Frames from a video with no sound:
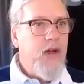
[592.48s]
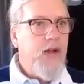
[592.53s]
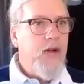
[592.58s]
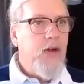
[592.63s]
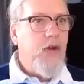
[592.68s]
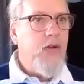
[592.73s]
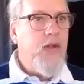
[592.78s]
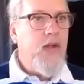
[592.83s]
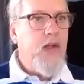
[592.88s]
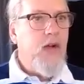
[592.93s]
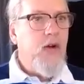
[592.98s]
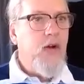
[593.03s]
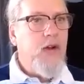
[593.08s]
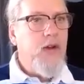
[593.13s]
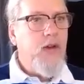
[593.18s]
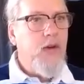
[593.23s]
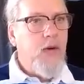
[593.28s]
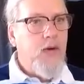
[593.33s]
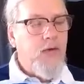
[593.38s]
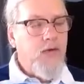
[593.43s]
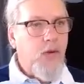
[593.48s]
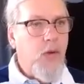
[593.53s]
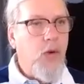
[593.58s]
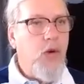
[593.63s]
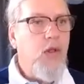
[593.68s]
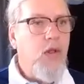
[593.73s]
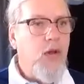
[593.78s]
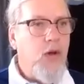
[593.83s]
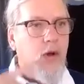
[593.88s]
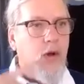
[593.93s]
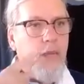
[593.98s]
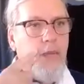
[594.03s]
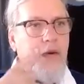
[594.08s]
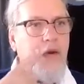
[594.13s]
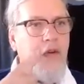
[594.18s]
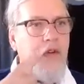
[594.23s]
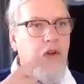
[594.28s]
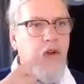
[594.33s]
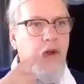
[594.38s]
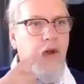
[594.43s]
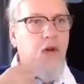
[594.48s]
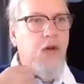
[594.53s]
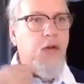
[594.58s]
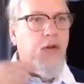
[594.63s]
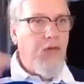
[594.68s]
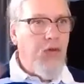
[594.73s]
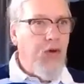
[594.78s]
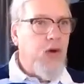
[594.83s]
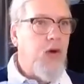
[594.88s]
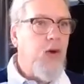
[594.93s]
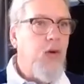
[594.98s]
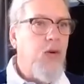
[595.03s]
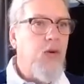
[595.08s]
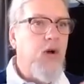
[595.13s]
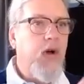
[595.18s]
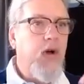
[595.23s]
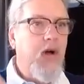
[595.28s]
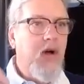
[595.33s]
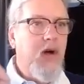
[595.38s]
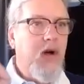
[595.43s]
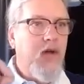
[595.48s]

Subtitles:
You're then going to do a for loop to go through